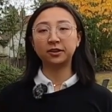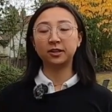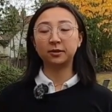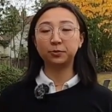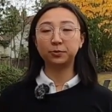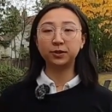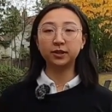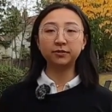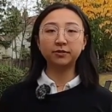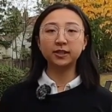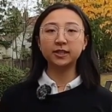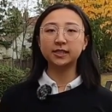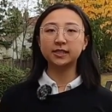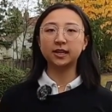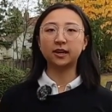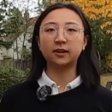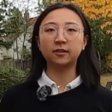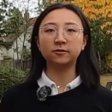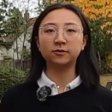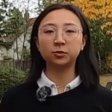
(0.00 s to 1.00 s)
their previous
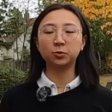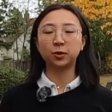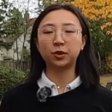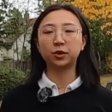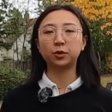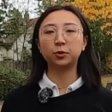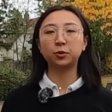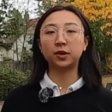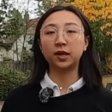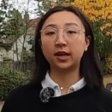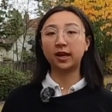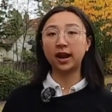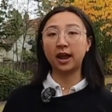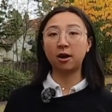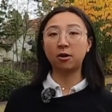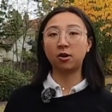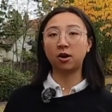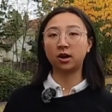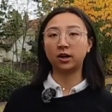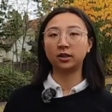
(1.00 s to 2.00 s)
selves with who they
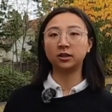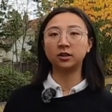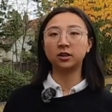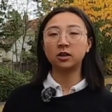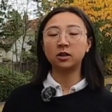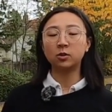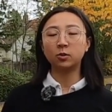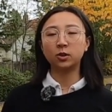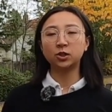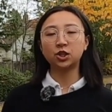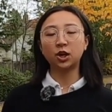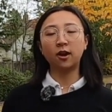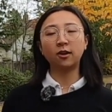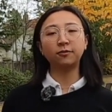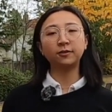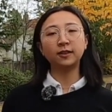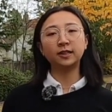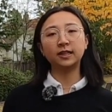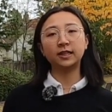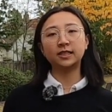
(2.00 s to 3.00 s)
now are, which
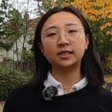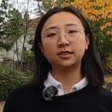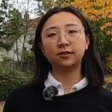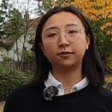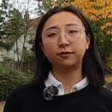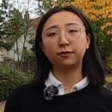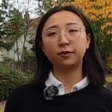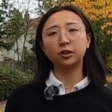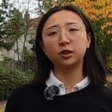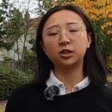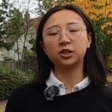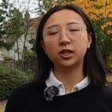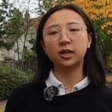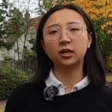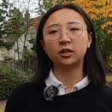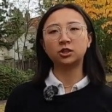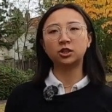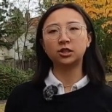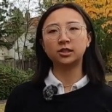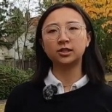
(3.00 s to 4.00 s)
often leads to further
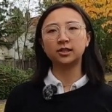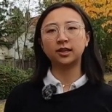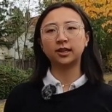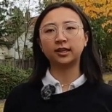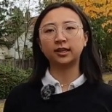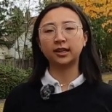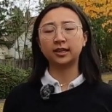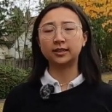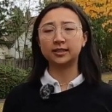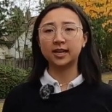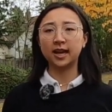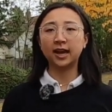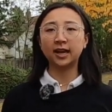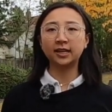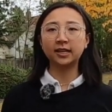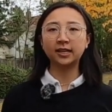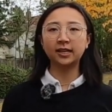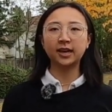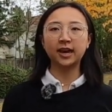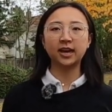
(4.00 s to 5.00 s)
challenges like
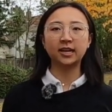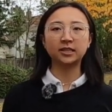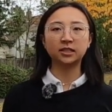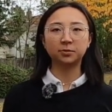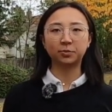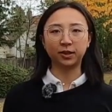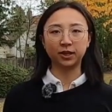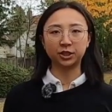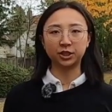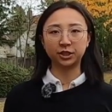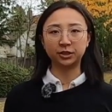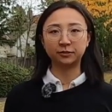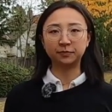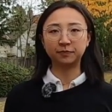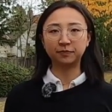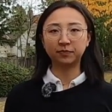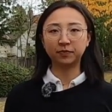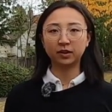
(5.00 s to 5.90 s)
anxiety and depression.